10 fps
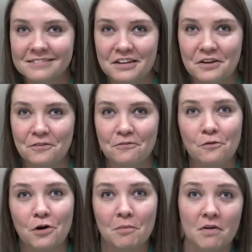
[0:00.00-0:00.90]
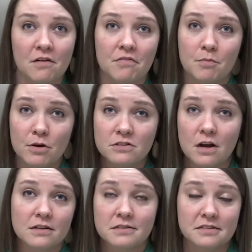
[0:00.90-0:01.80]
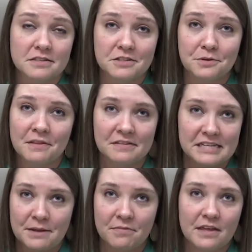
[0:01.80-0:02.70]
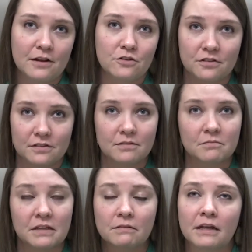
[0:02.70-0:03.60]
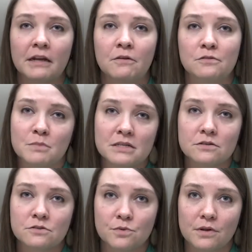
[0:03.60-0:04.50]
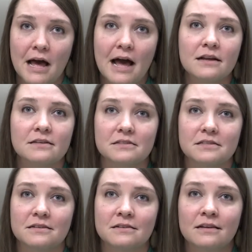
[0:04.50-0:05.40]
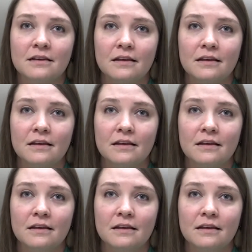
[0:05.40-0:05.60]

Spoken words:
you know, form of the Botox, because it's doing the same thing, just letting those muscles relax and